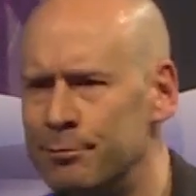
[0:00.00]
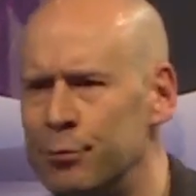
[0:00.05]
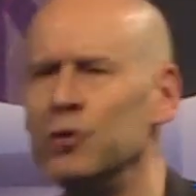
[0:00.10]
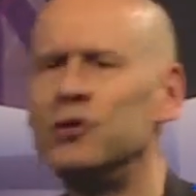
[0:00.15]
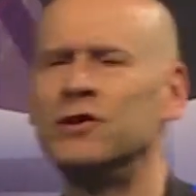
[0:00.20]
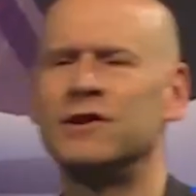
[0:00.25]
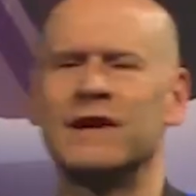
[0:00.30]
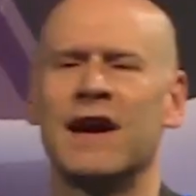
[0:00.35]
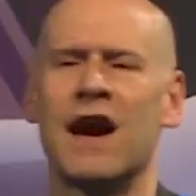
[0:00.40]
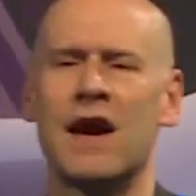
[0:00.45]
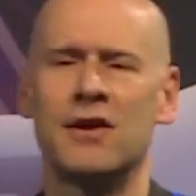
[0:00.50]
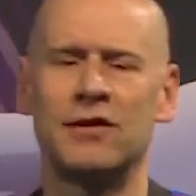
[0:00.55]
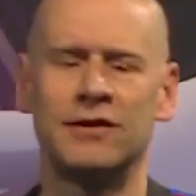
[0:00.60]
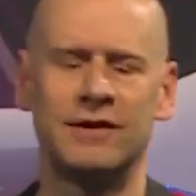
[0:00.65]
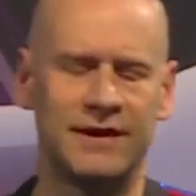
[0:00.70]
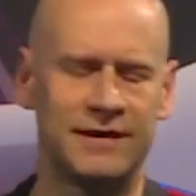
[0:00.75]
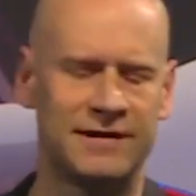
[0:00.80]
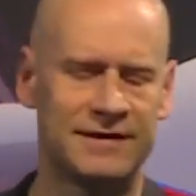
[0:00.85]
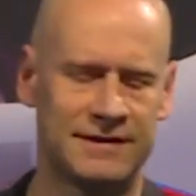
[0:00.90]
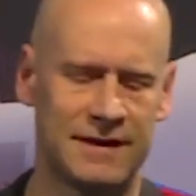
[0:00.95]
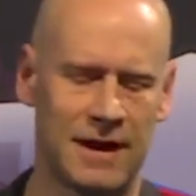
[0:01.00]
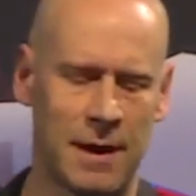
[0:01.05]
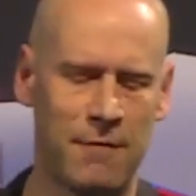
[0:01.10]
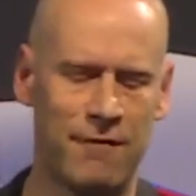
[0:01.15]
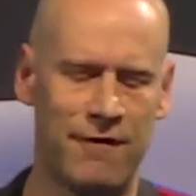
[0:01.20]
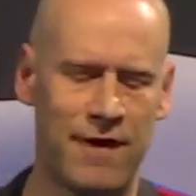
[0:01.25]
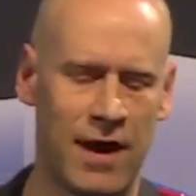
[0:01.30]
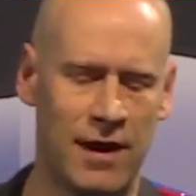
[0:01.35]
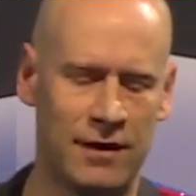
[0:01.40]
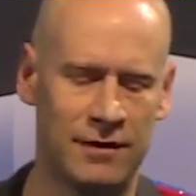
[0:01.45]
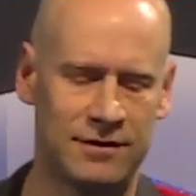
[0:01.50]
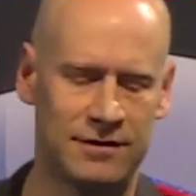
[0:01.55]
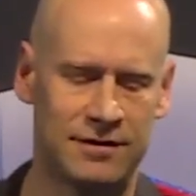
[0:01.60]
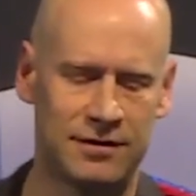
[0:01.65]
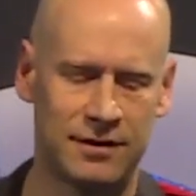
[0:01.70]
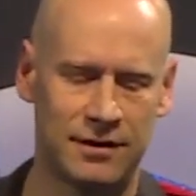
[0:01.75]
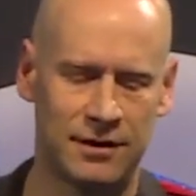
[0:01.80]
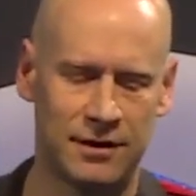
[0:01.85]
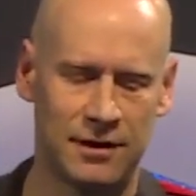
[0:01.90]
put together this event.